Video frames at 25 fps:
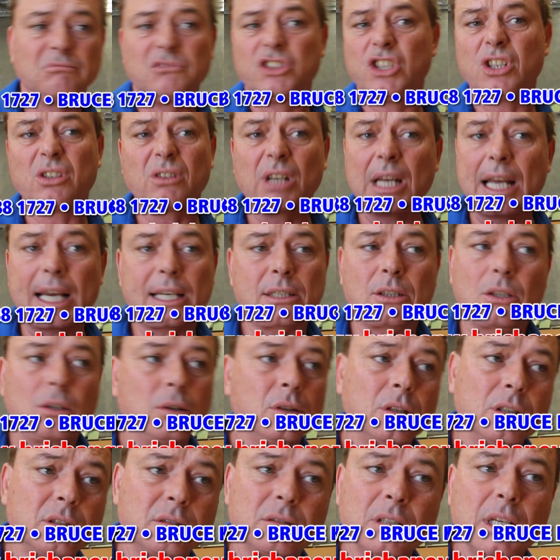Duralac's
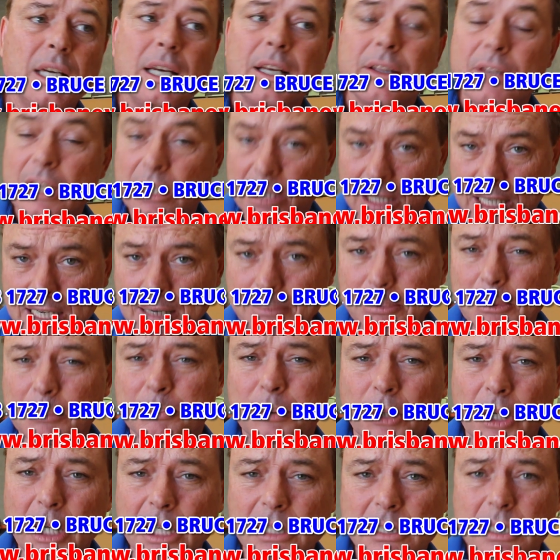good, there's a couple of
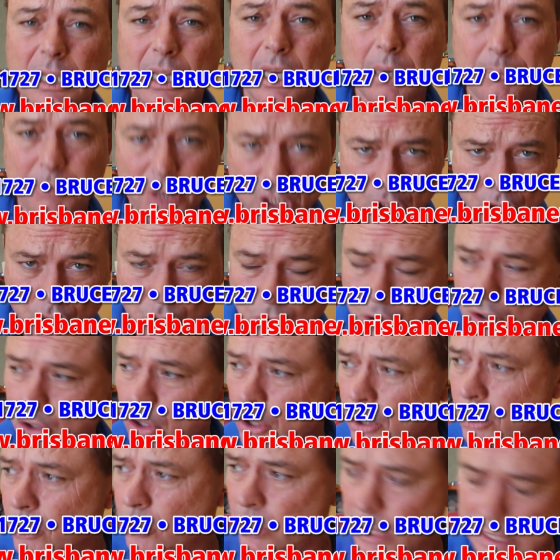products there, but you should
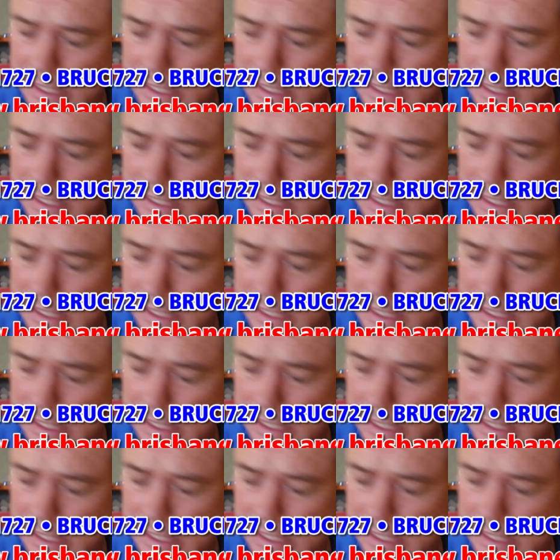use